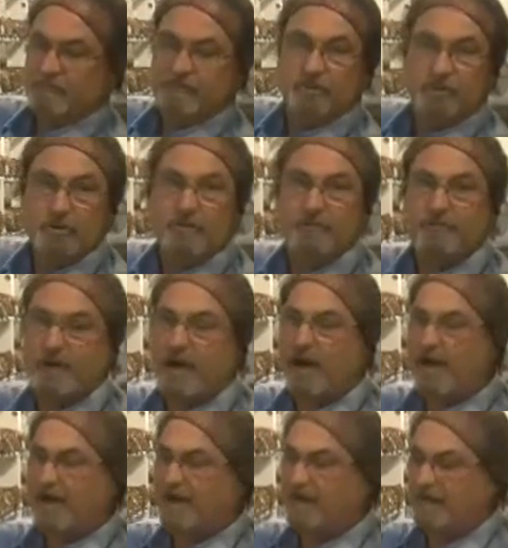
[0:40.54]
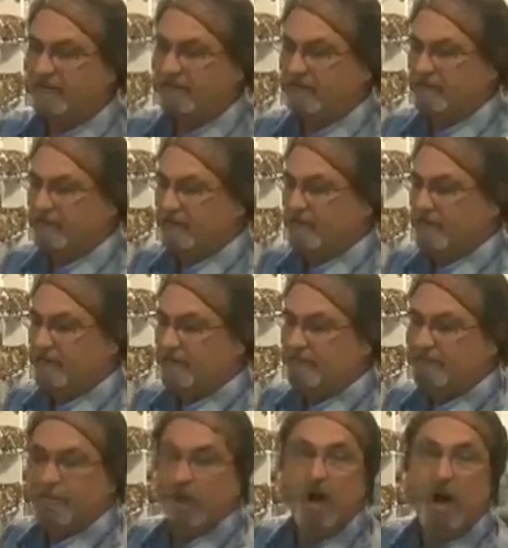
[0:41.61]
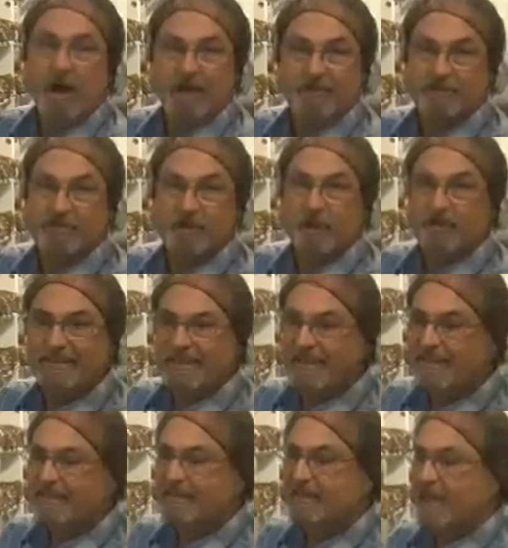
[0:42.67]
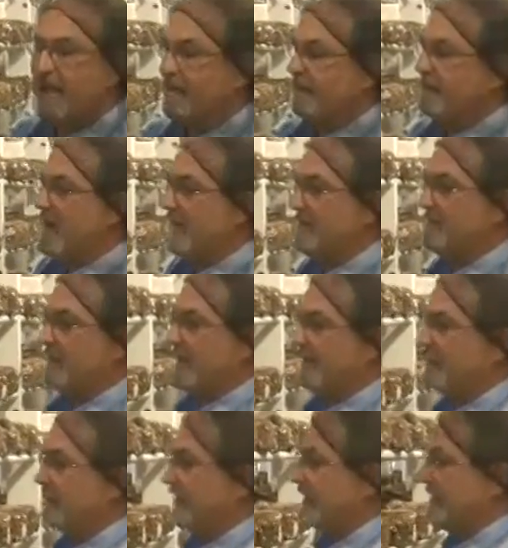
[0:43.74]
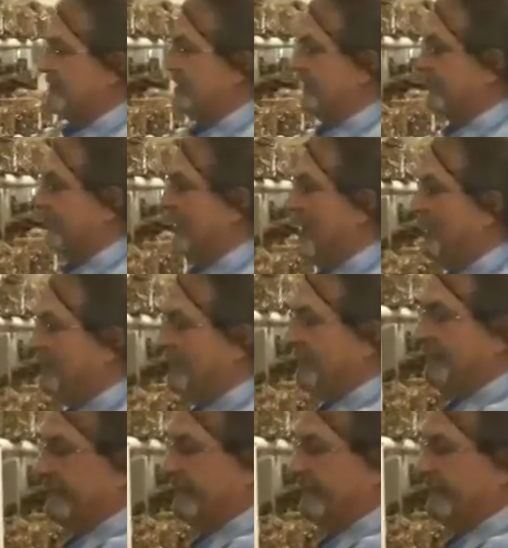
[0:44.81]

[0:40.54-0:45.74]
unified block that's all knitted together by the mycelium itself.